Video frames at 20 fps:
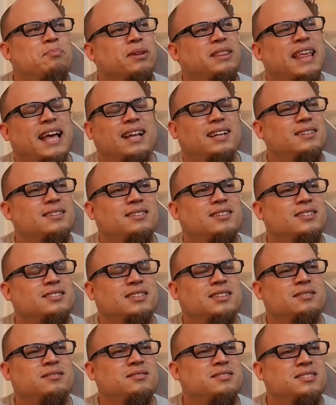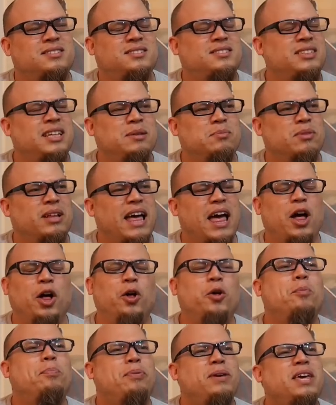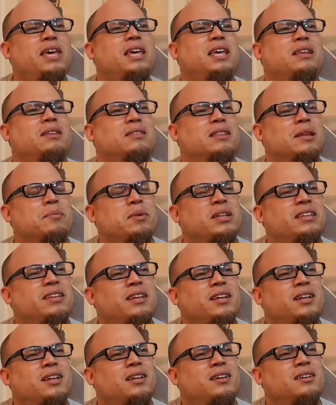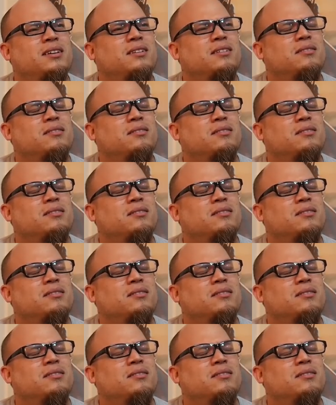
but that doesn't seem L P. Limited